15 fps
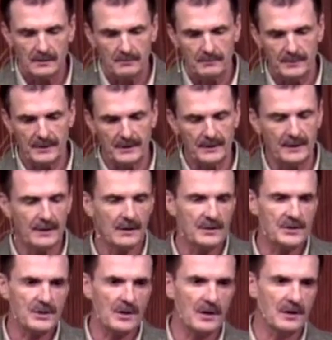Been there,
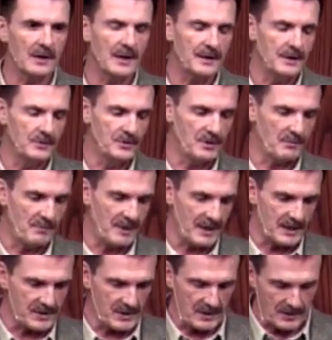saw God do some
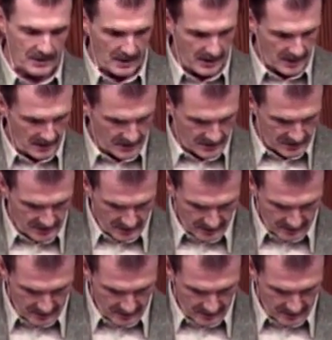amazing things.